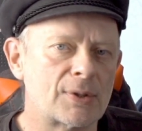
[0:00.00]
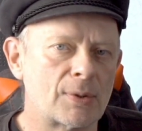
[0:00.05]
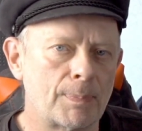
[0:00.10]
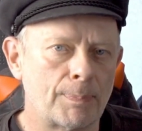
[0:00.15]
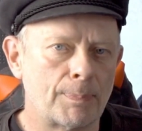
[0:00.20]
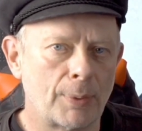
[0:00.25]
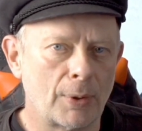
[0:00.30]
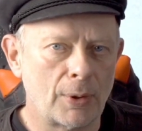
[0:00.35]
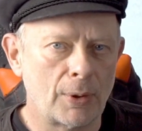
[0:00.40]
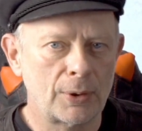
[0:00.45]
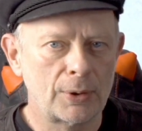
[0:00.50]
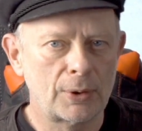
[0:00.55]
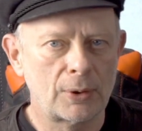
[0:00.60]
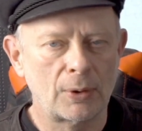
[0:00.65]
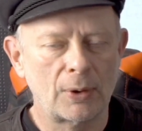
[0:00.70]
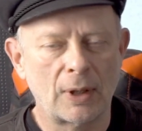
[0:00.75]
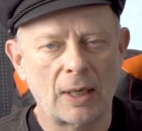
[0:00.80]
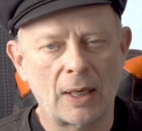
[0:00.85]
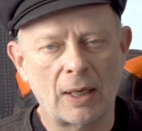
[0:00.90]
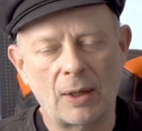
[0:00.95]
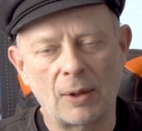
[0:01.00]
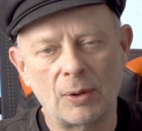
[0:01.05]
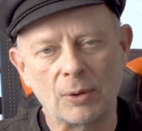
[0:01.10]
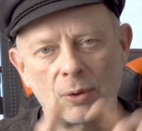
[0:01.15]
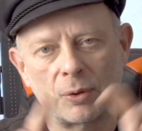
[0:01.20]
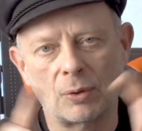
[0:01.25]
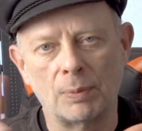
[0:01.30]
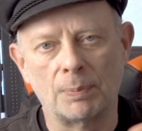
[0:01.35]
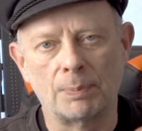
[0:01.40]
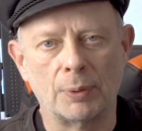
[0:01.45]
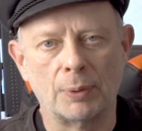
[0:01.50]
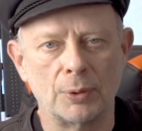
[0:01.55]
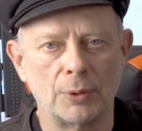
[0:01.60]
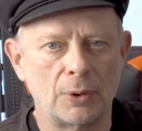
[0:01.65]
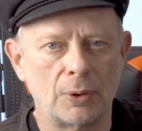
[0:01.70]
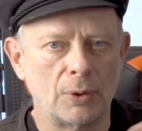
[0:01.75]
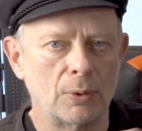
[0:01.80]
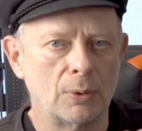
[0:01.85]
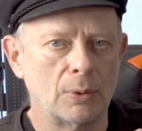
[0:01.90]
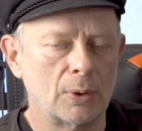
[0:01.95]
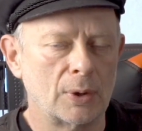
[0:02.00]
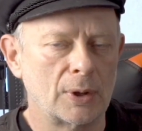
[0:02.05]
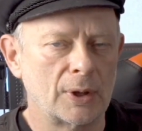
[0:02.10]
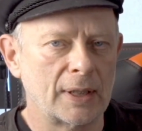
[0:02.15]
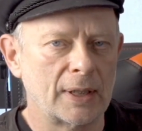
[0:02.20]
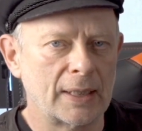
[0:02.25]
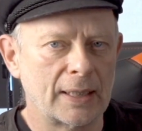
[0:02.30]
support on how to put your